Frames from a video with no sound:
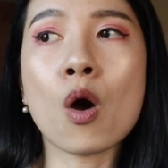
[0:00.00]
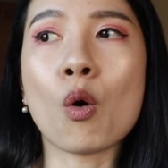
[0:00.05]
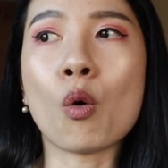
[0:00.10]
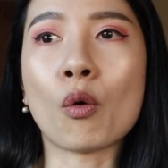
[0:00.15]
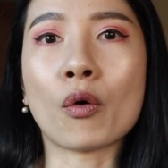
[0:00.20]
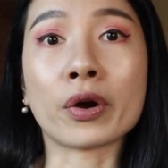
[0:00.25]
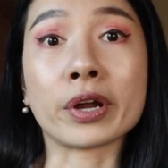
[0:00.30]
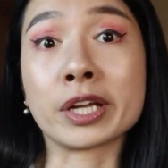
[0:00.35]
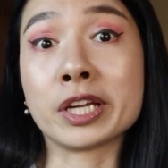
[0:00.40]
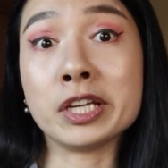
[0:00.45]

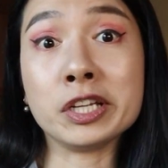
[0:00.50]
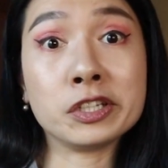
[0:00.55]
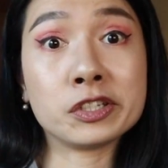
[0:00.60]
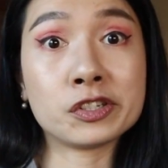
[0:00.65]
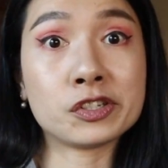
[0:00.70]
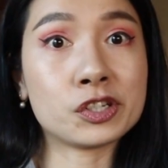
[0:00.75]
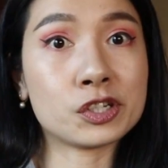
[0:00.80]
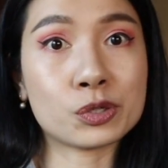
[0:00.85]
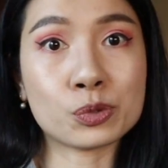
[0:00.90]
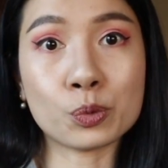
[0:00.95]
or he's
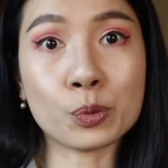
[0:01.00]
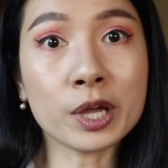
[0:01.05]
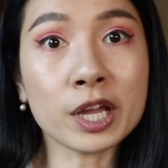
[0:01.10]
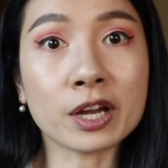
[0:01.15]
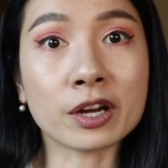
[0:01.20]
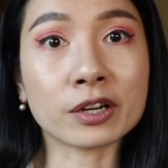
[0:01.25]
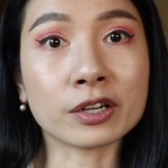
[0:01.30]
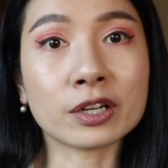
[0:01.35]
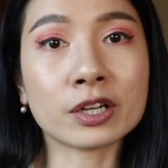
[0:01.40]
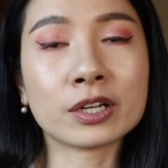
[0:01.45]
just
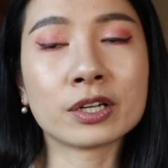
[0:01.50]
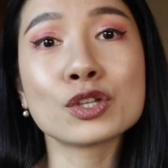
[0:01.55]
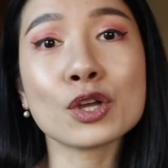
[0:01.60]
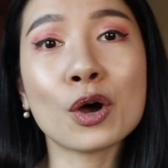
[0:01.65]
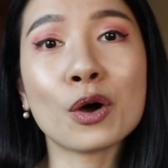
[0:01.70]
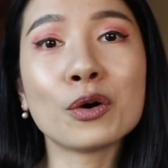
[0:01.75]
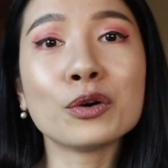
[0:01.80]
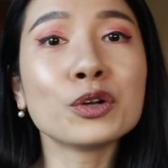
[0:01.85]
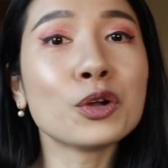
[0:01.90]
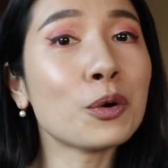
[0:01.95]
weird.
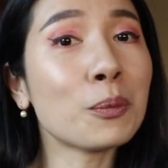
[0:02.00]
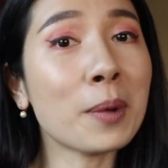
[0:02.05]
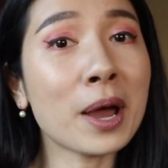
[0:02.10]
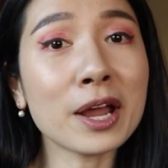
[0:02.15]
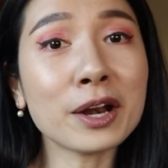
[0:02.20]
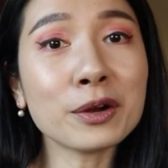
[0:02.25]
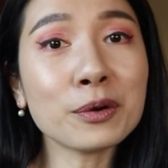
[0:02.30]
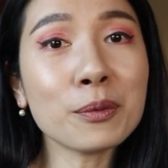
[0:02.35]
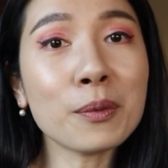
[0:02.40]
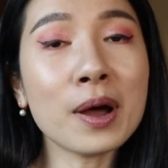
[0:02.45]
So no
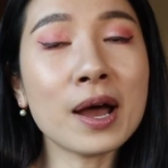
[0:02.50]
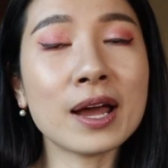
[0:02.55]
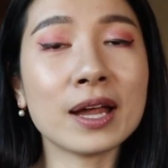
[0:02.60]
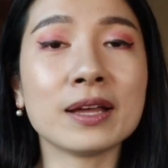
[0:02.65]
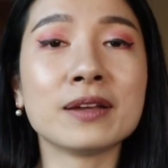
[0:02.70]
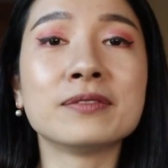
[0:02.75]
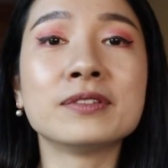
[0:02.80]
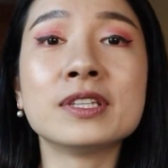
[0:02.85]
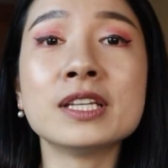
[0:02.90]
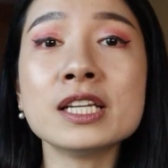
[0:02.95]
matter what,
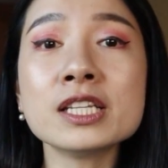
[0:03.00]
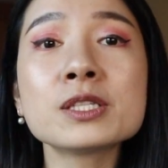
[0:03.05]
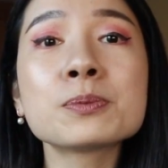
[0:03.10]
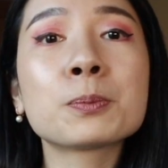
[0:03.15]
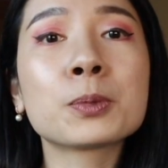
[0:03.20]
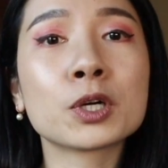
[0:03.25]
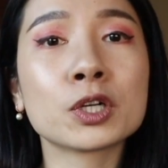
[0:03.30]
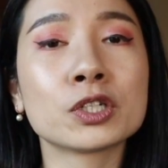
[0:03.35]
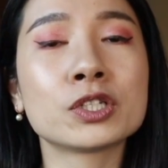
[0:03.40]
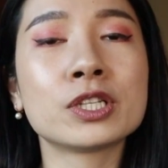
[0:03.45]
if this
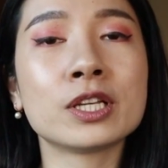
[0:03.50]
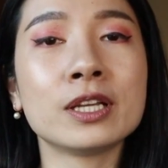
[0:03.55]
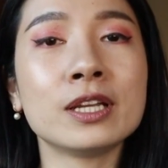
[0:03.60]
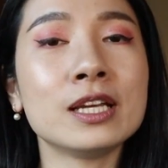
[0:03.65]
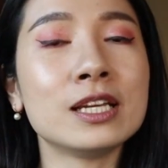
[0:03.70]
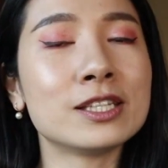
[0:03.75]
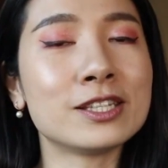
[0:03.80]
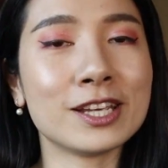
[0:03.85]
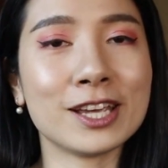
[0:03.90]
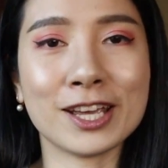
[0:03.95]
person
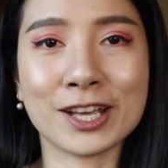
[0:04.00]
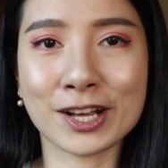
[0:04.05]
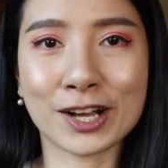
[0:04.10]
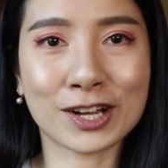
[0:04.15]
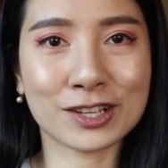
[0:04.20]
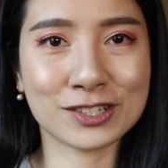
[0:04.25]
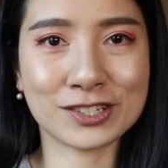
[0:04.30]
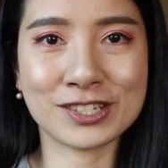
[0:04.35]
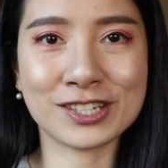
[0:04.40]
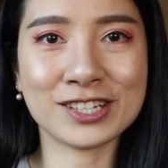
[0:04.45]
is
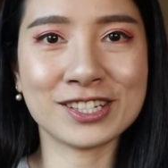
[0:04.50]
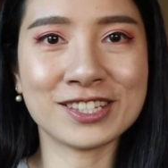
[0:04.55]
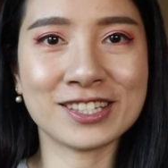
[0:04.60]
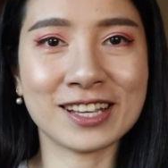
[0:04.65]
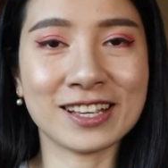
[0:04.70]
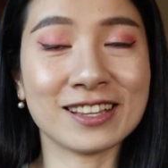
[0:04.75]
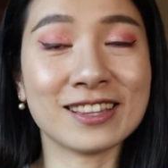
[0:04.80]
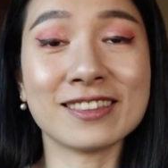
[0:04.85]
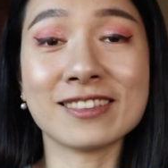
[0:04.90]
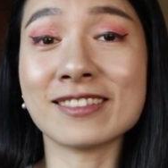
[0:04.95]

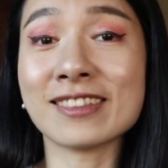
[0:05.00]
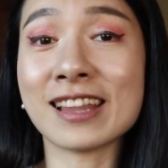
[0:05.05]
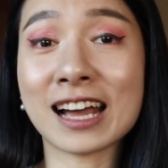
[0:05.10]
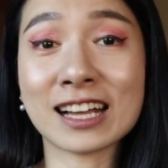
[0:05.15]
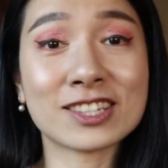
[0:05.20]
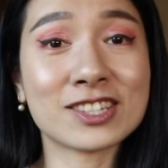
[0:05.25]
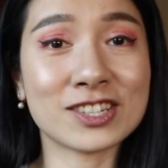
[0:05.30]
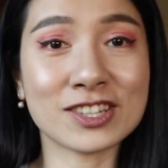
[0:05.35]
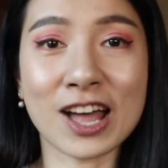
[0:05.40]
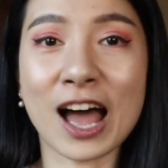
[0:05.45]
inconsistent,
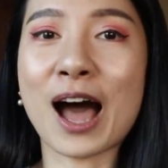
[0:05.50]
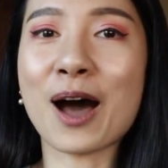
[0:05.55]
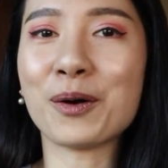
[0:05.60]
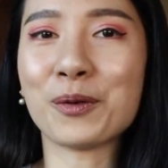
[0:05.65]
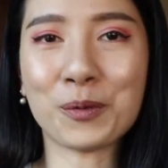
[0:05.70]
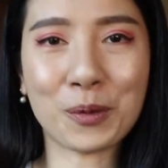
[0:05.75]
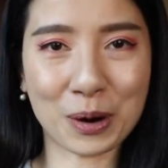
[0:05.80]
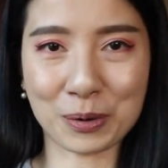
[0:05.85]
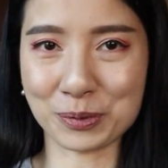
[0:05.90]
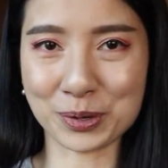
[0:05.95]
that's not
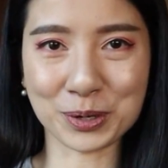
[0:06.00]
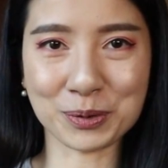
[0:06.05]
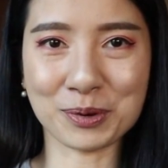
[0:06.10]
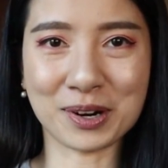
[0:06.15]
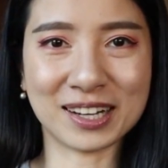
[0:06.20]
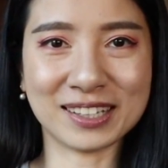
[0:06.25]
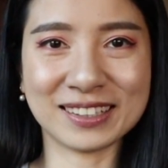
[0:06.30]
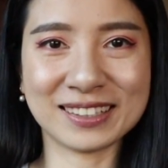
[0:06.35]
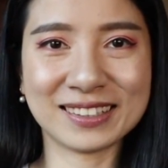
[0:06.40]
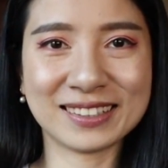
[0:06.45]
what we
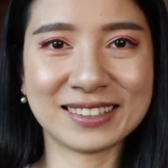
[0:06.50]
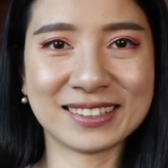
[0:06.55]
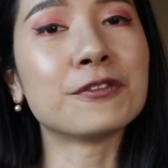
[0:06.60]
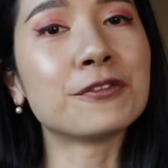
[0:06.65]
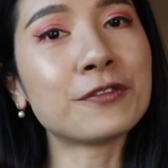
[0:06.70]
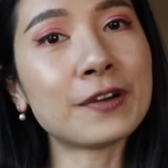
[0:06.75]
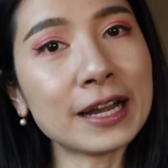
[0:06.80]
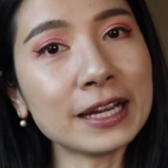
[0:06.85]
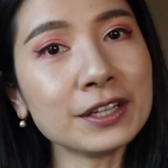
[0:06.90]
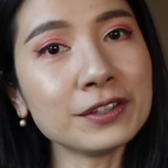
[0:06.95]
want. And
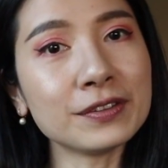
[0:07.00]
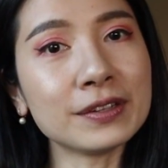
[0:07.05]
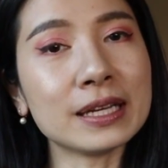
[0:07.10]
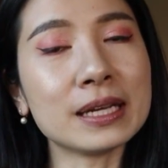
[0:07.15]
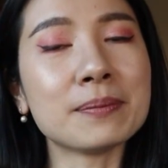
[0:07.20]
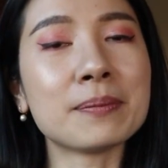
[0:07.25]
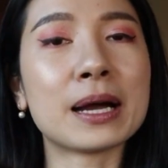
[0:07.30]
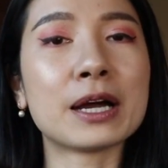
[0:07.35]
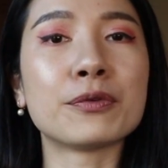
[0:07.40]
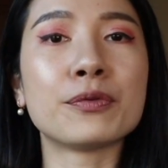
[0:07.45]

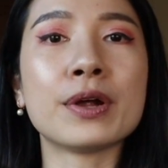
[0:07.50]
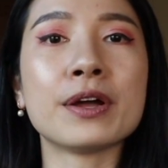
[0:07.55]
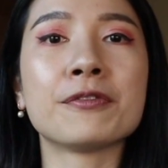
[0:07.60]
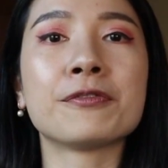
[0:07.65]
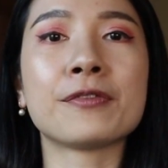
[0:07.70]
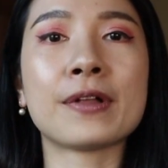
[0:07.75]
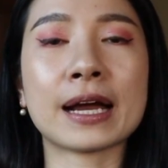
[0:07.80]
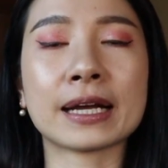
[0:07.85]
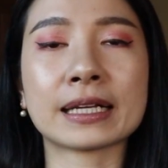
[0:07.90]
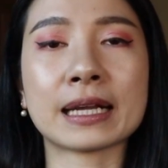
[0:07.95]
finally, my red
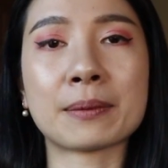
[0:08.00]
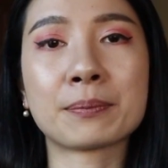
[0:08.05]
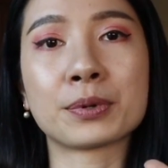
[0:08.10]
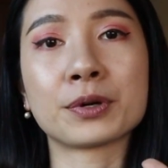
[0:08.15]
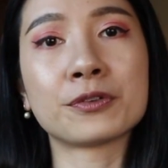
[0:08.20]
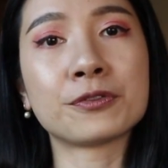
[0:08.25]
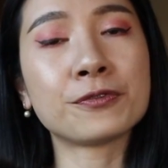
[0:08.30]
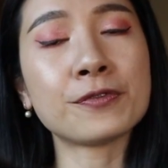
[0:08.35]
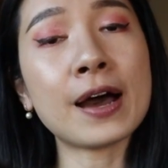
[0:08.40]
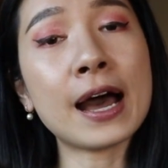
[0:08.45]
flag
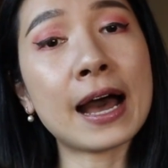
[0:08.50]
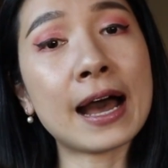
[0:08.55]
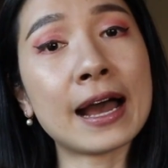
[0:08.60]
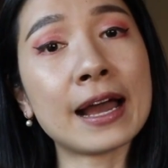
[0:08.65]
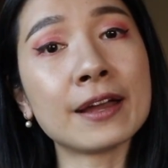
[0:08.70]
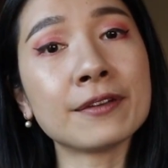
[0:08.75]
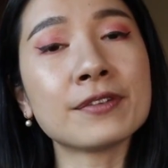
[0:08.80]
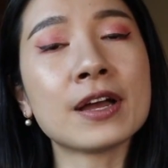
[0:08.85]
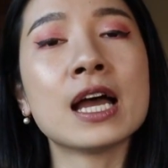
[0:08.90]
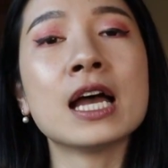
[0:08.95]
number
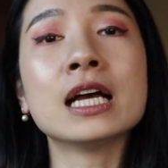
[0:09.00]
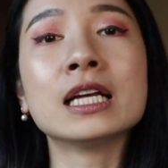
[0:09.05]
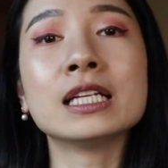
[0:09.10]
5,